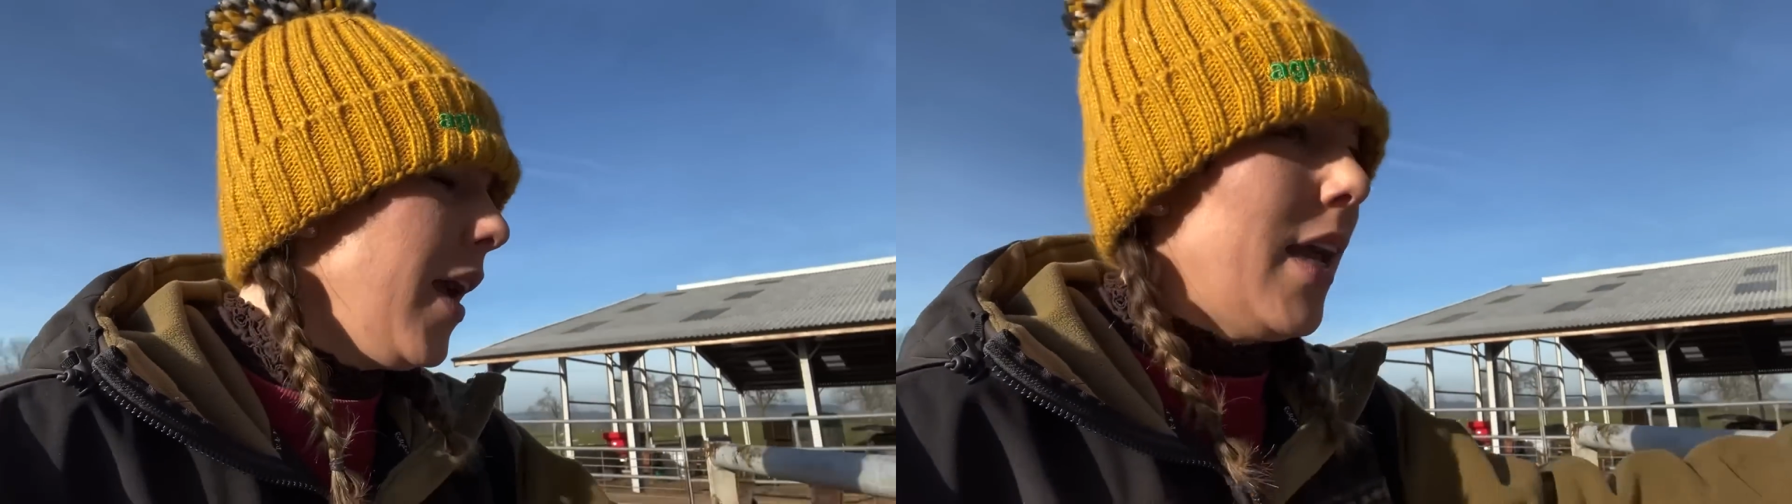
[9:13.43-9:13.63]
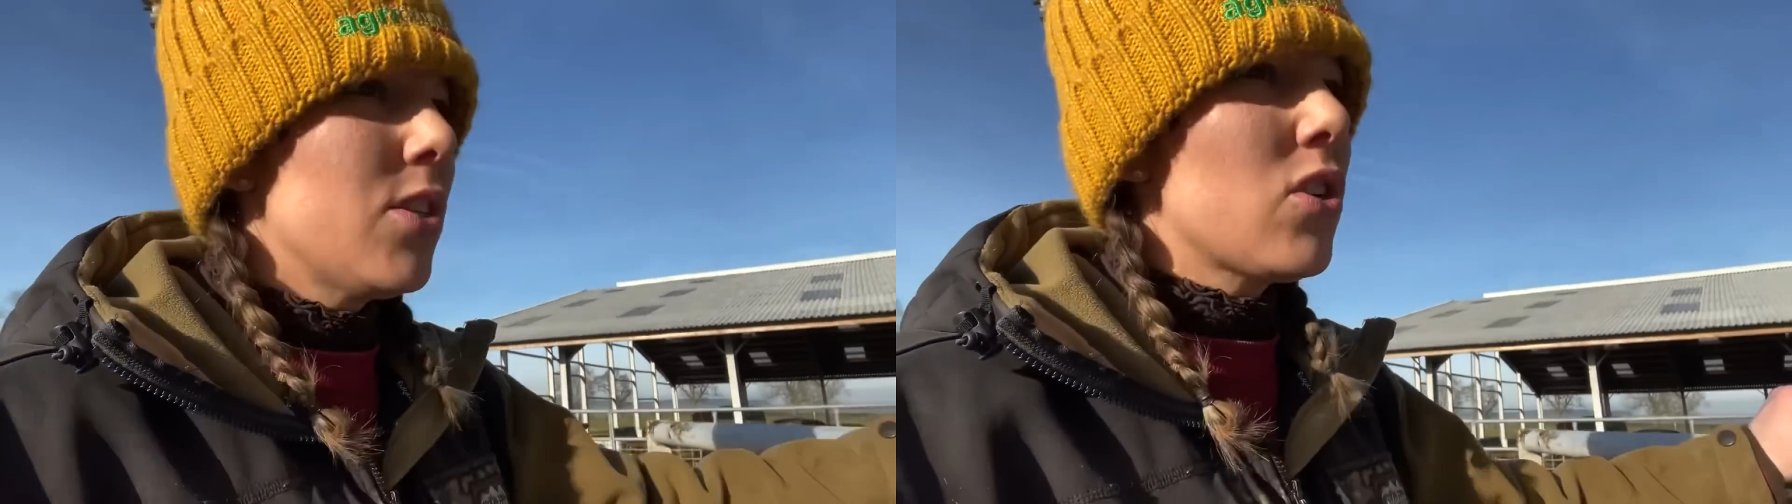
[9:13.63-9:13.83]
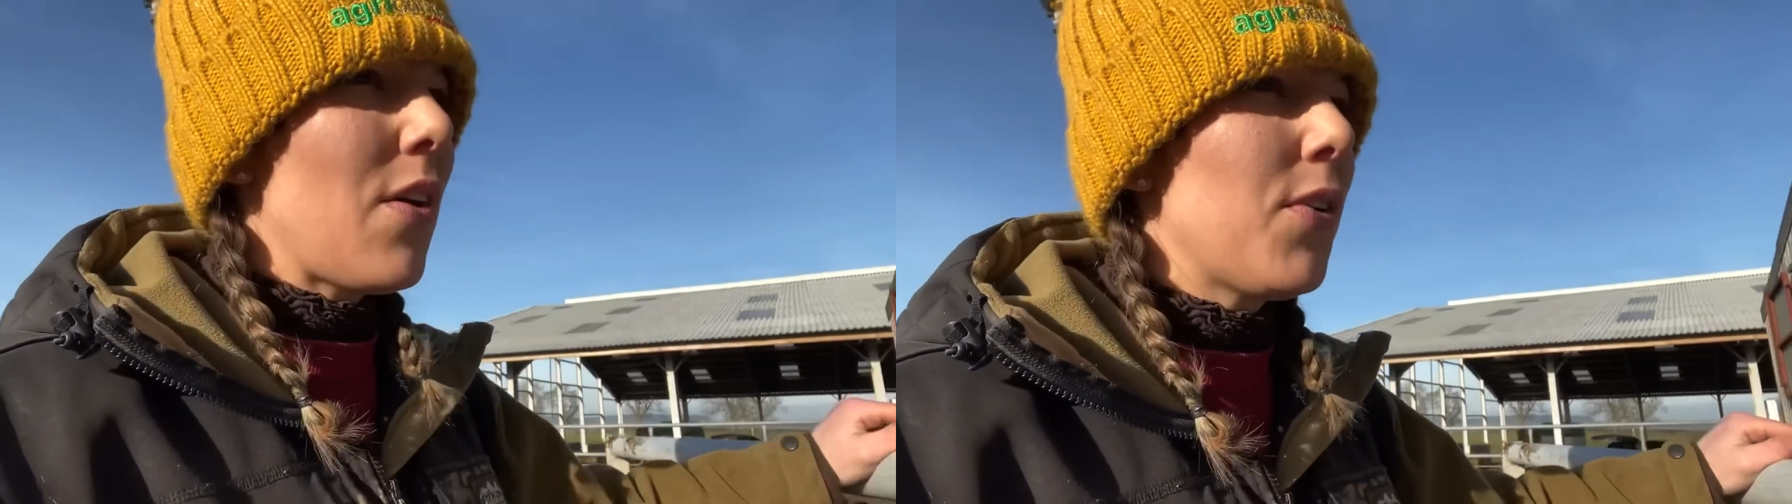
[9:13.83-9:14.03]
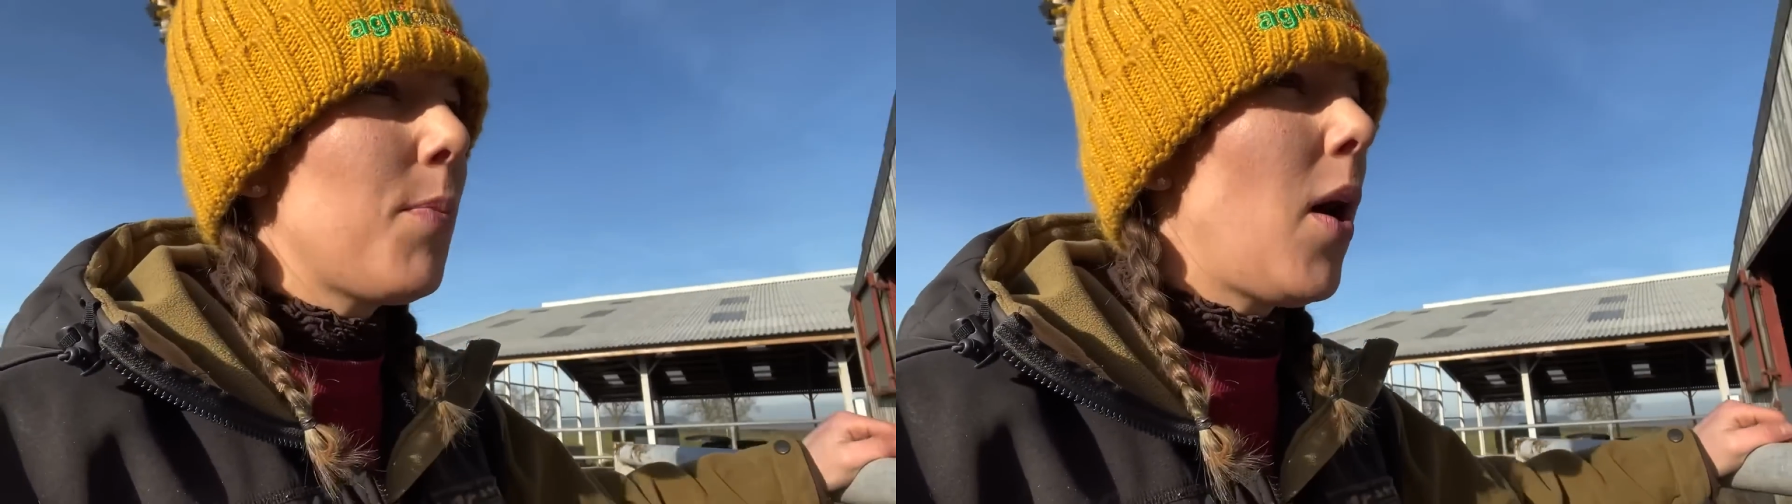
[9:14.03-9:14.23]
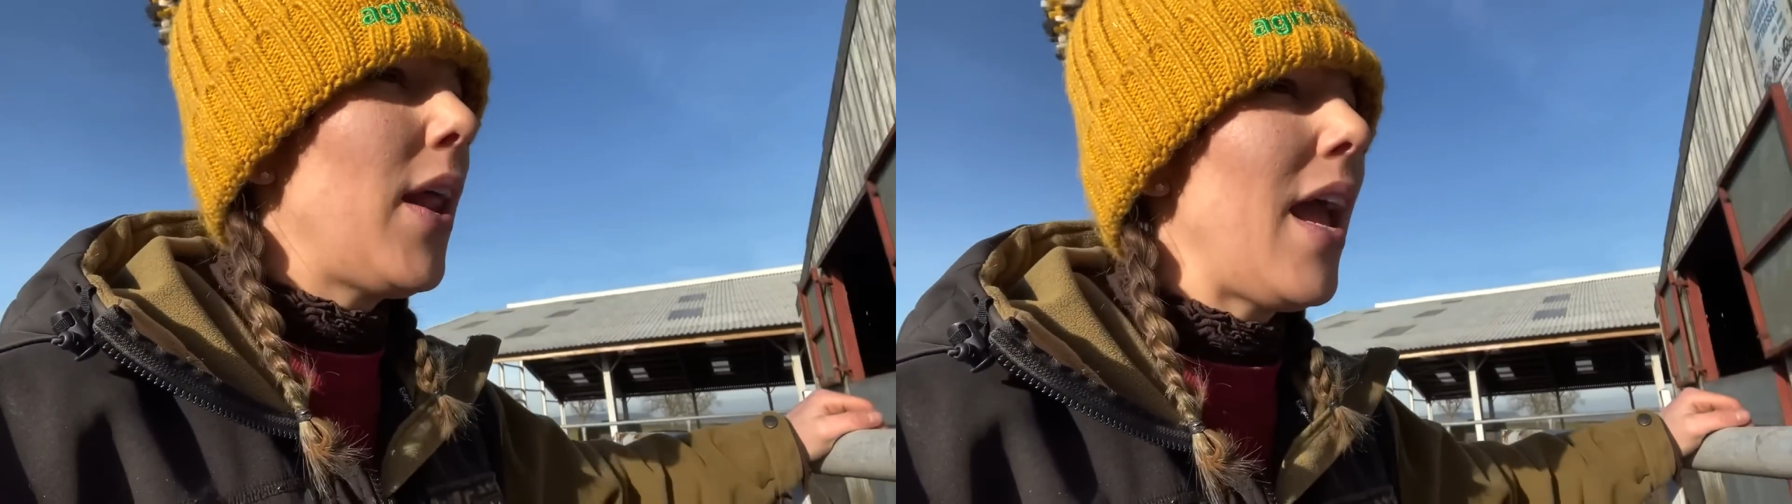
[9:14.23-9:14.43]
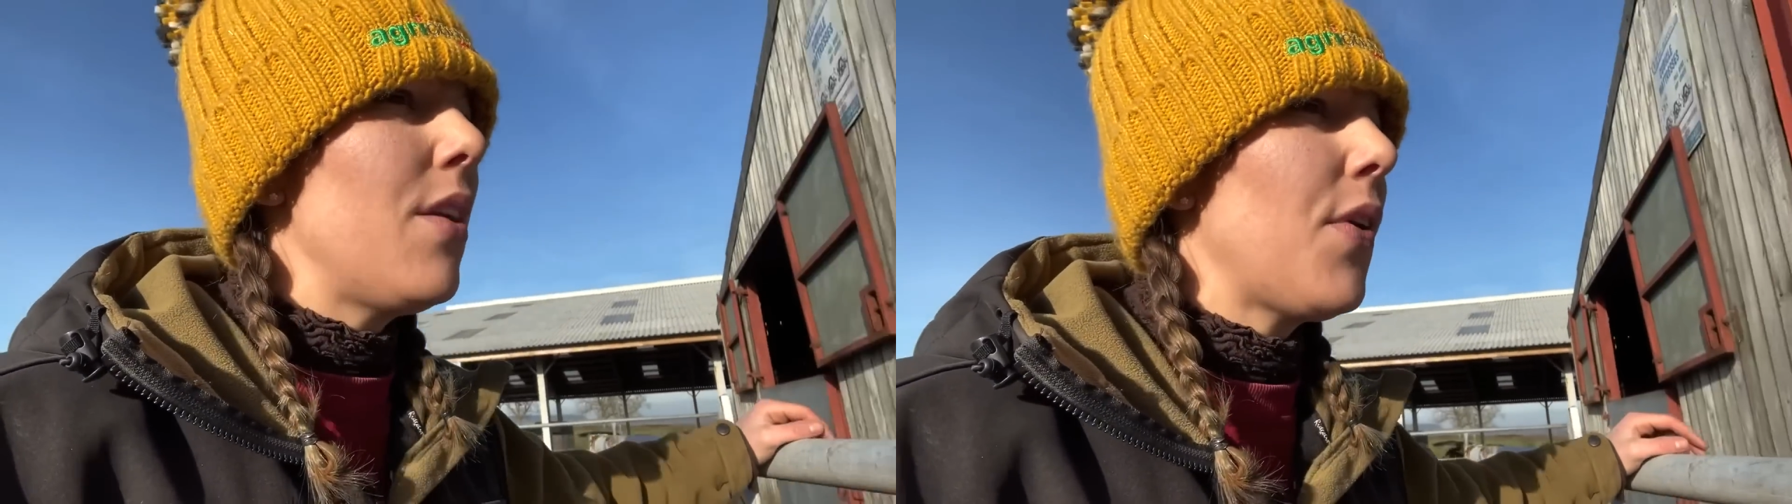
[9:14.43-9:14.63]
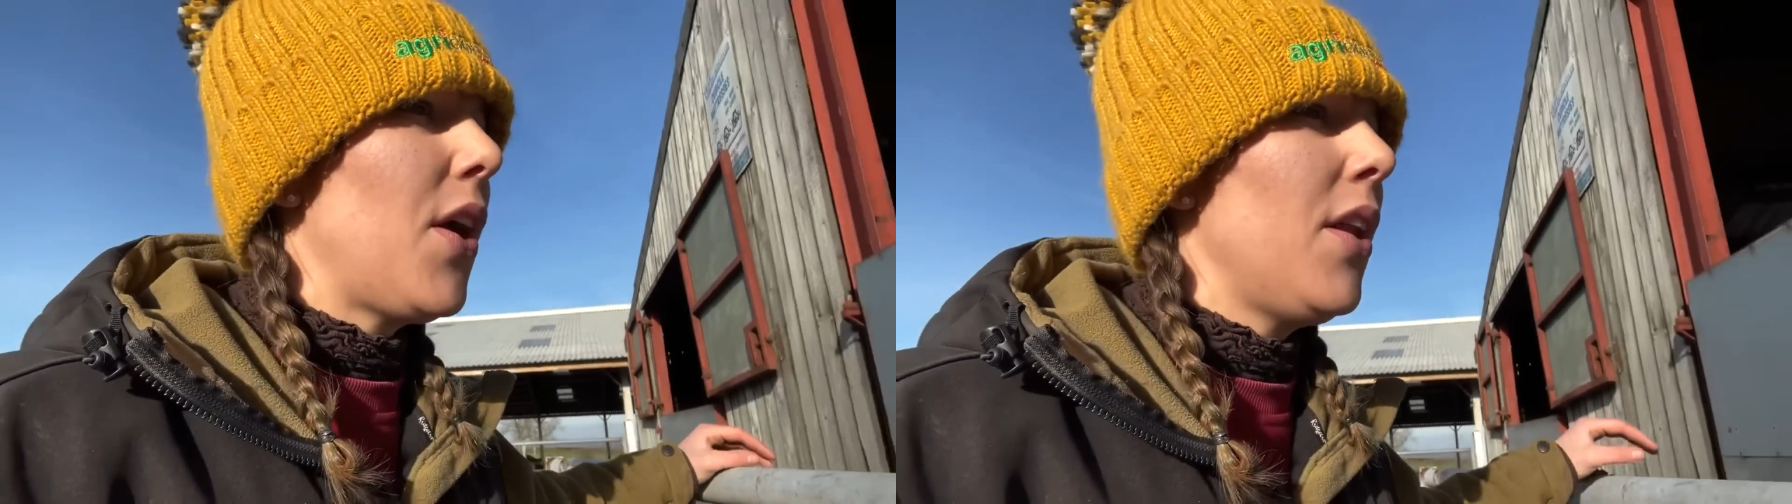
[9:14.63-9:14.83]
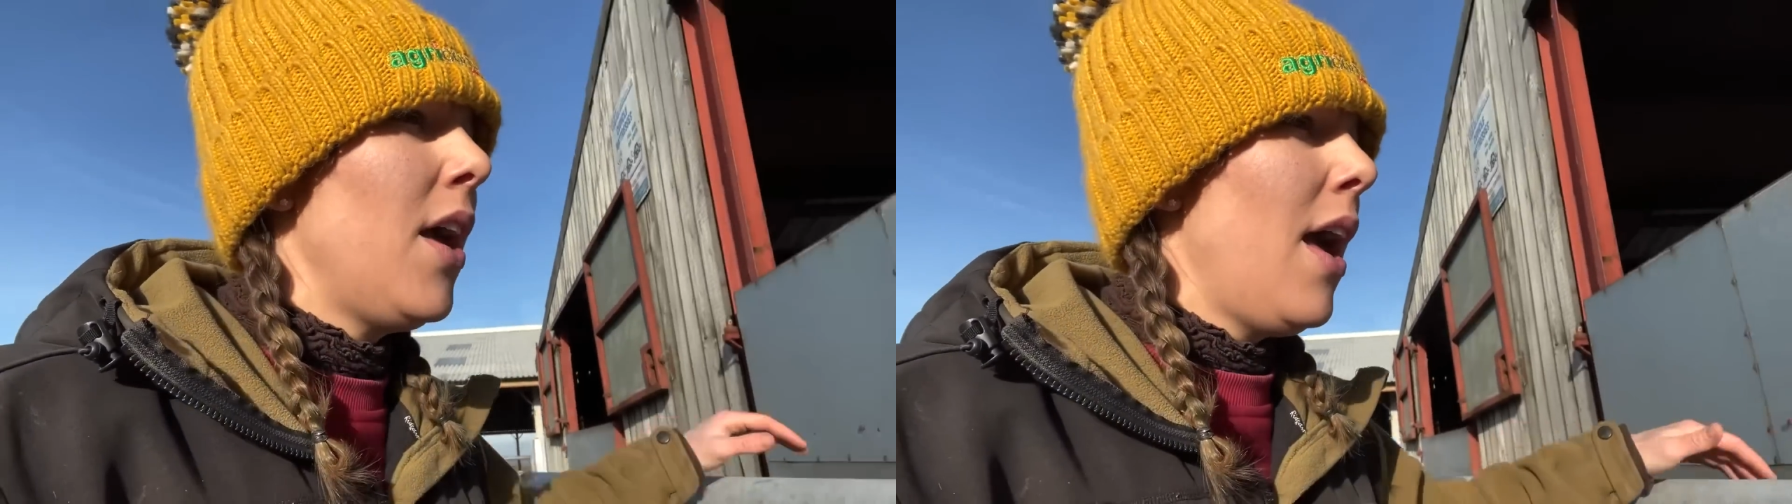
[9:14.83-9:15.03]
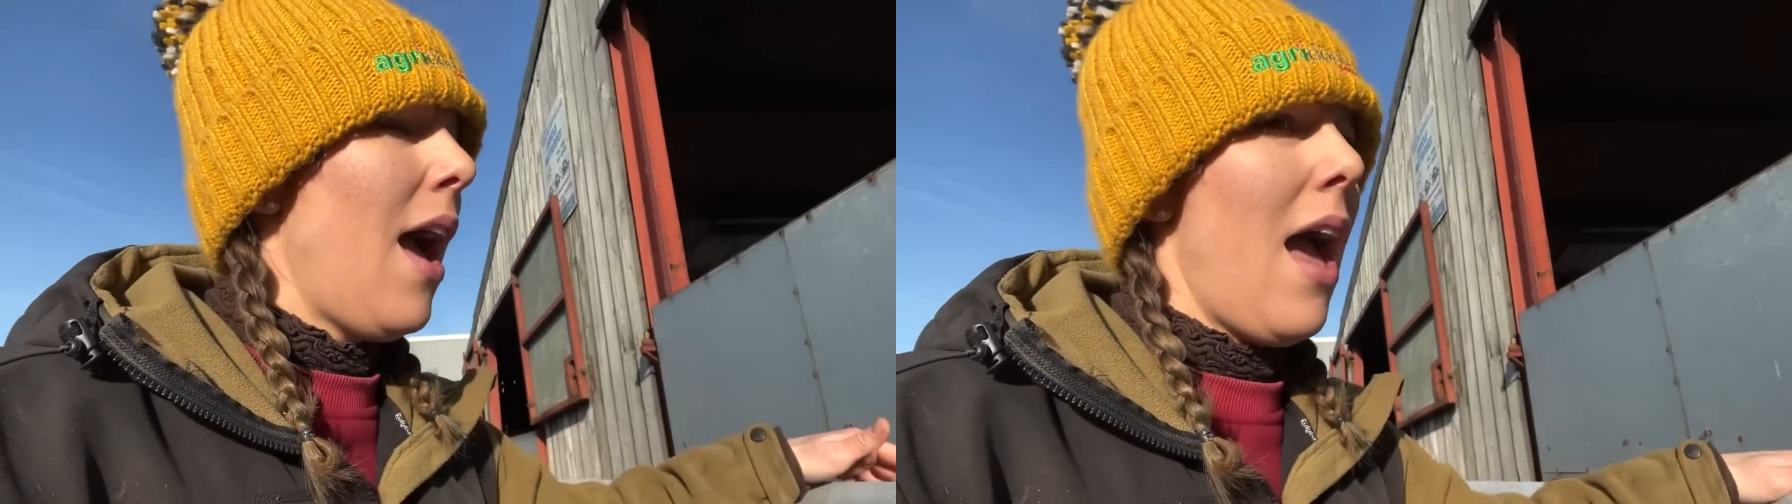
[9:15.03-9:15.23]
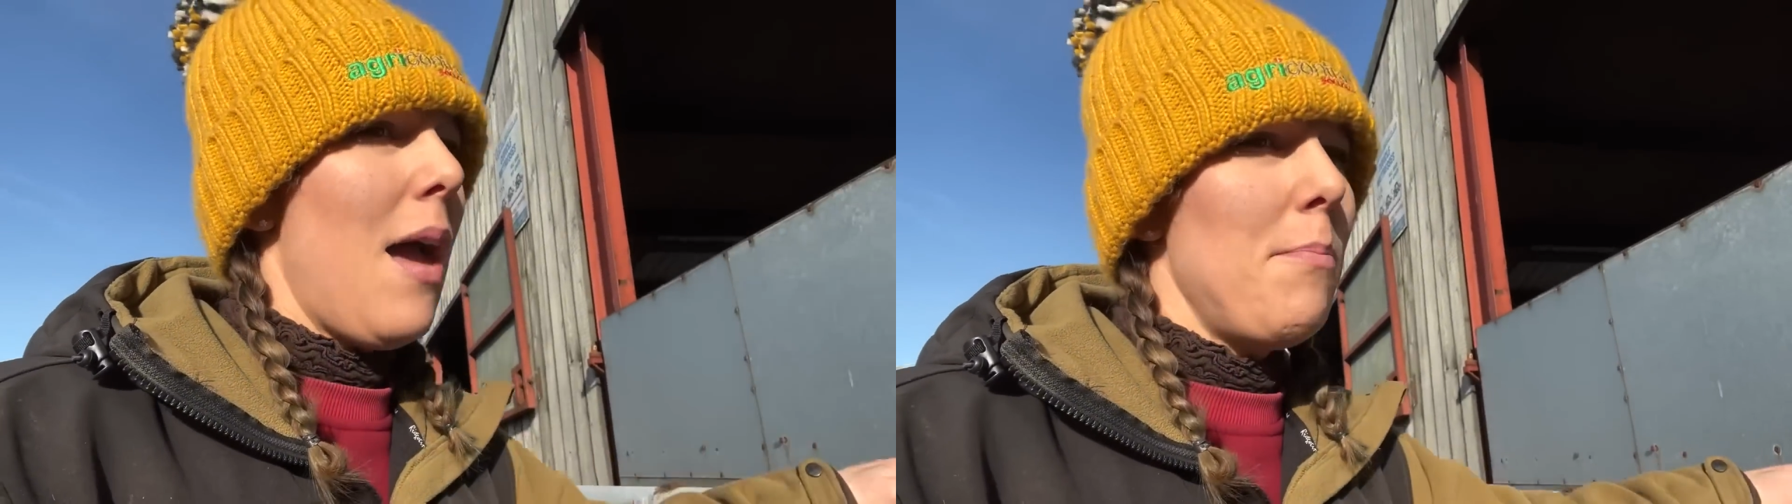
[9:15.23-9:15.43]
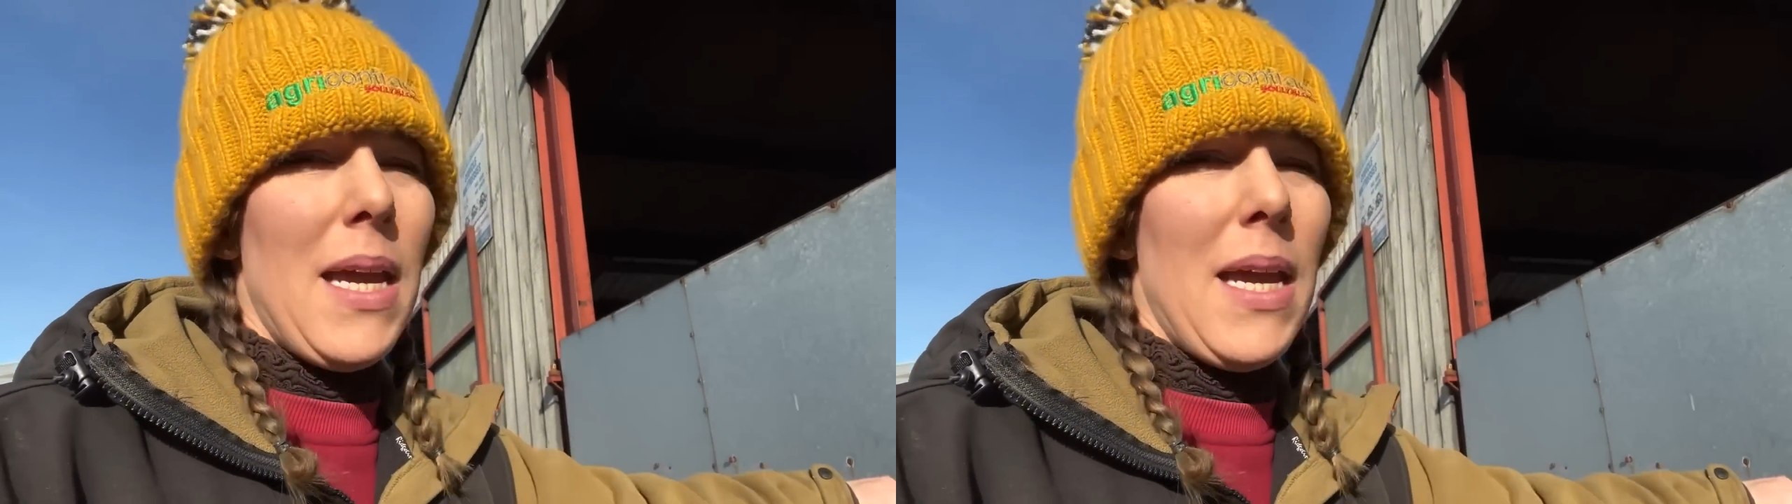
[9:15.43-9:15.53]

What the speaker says: in Stratford-upon-Avon.